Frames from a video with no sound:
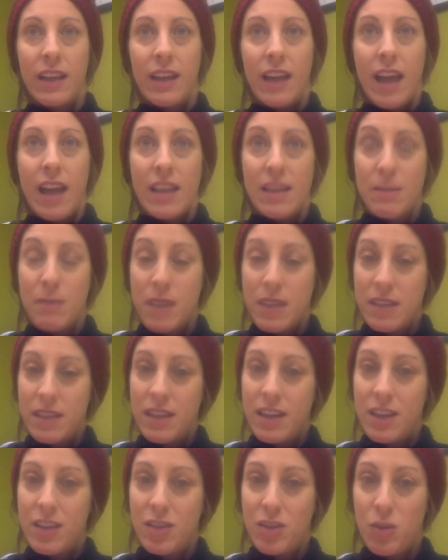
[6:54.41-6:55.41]
as
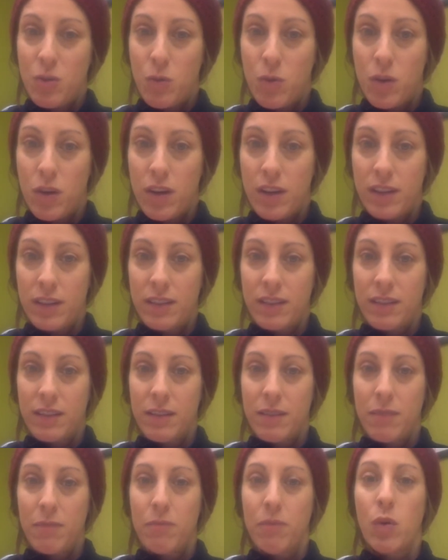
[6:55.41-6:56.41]
messy as you want,
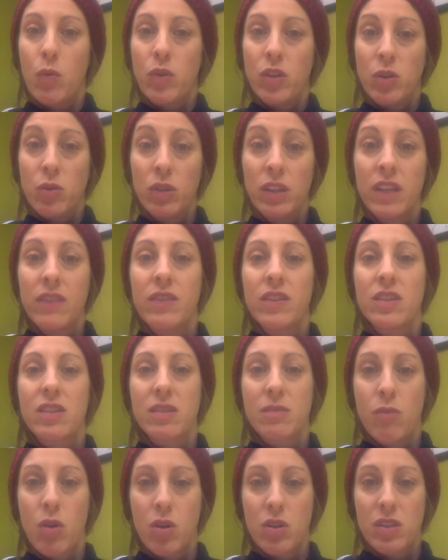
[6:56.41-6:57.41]
but when you live in a
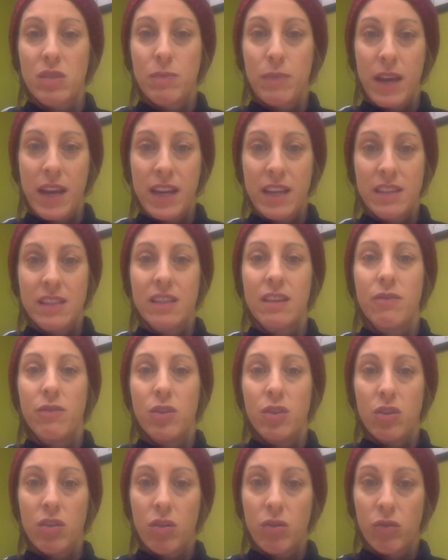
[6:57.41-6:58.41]
small space, if
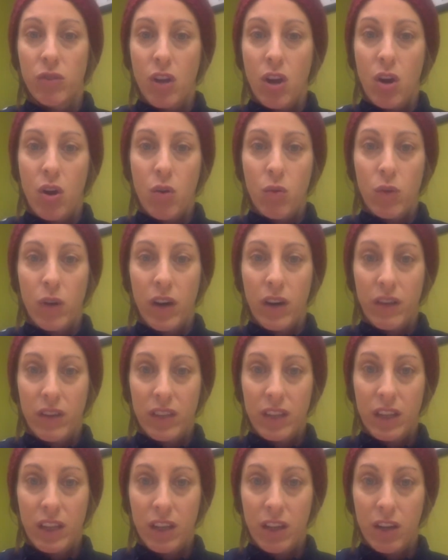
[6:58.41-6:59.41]
you don't know where
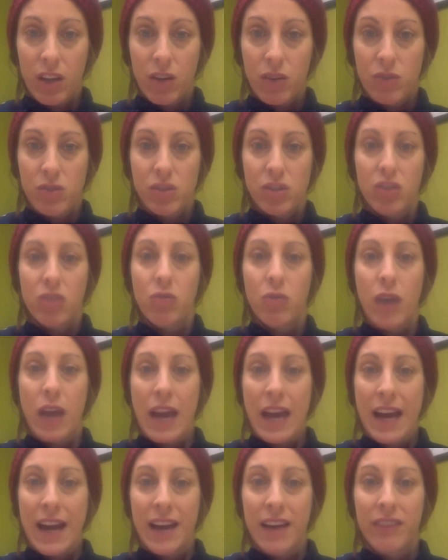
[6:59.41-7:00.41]
everything goes and you don't
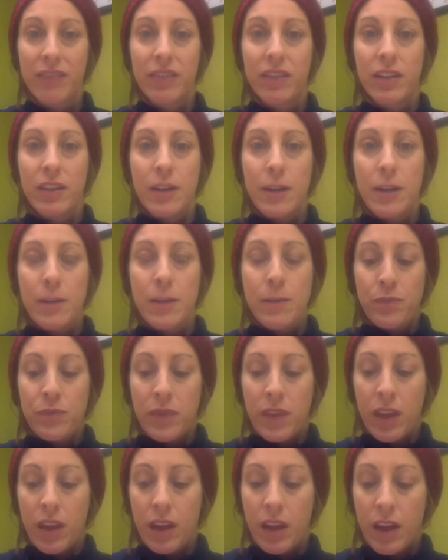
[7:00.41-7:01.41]
have
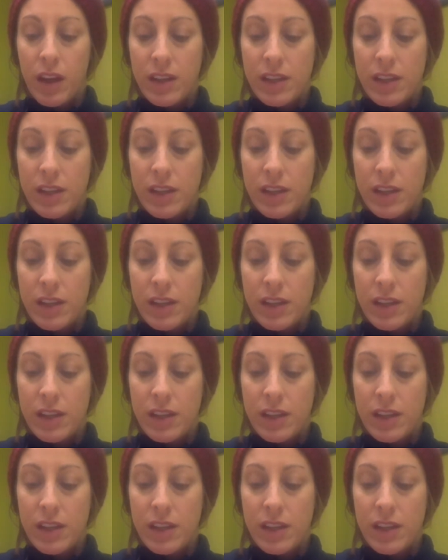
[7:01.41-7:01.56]
a